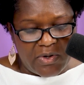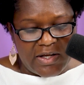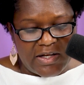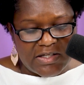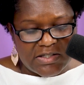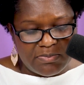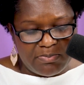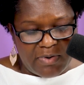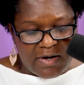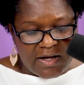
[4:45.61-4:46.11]
and
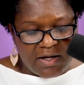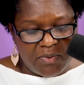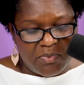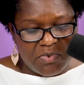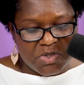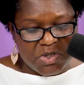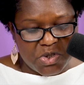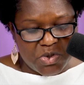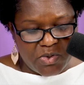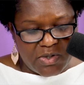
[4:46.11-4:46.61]
his body
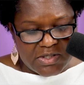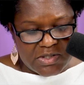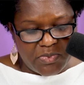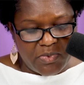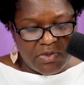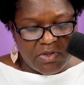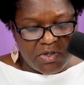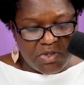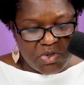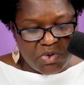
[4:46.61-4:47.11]
was drenched
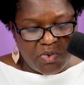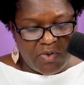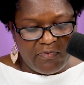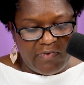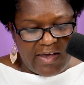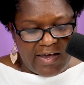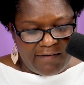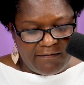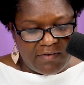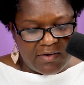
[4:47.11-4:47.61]
with the dew of
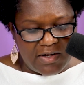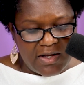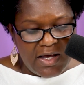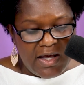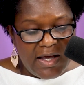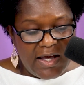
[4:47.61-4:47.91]
heaven